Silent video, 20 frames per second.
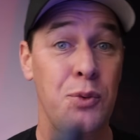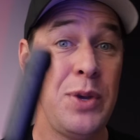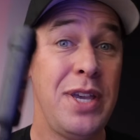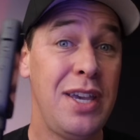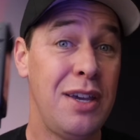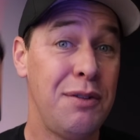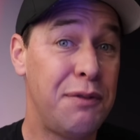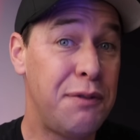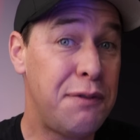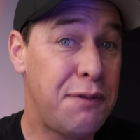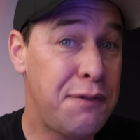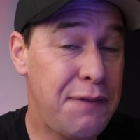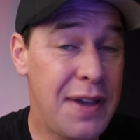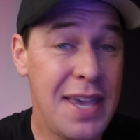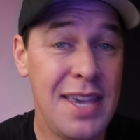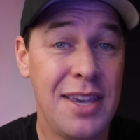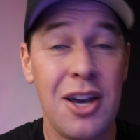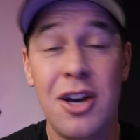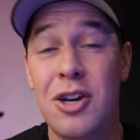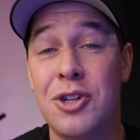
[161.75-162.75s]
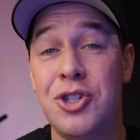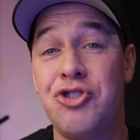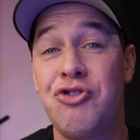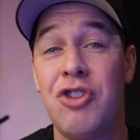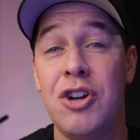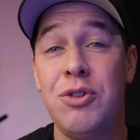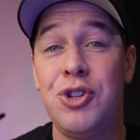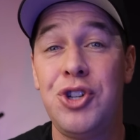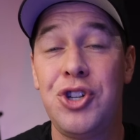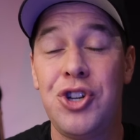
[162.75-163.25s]
we can fake our
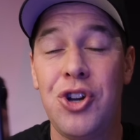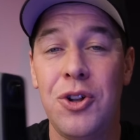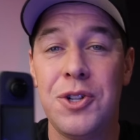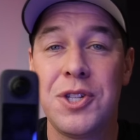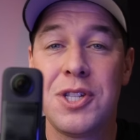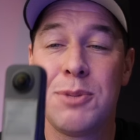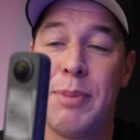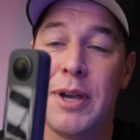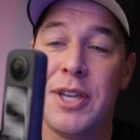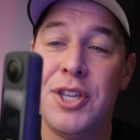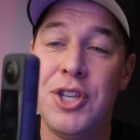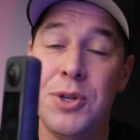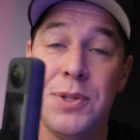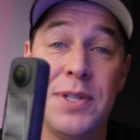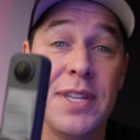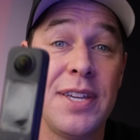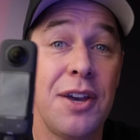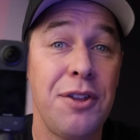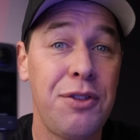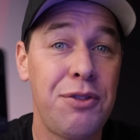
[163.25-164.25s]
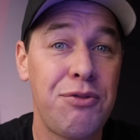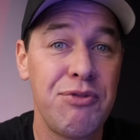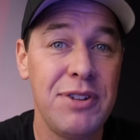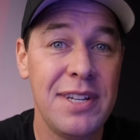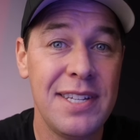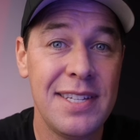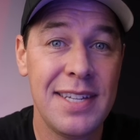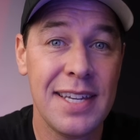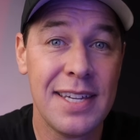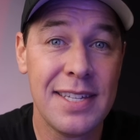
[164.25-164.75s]
drone shots by using a
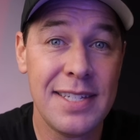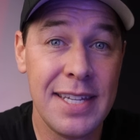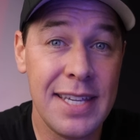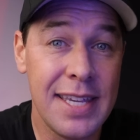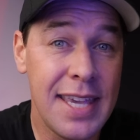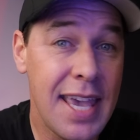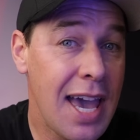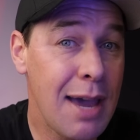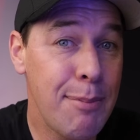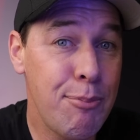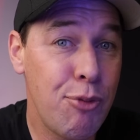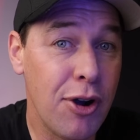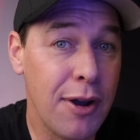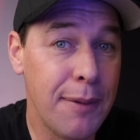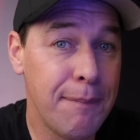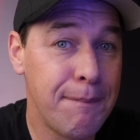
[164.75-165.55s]
360 camera.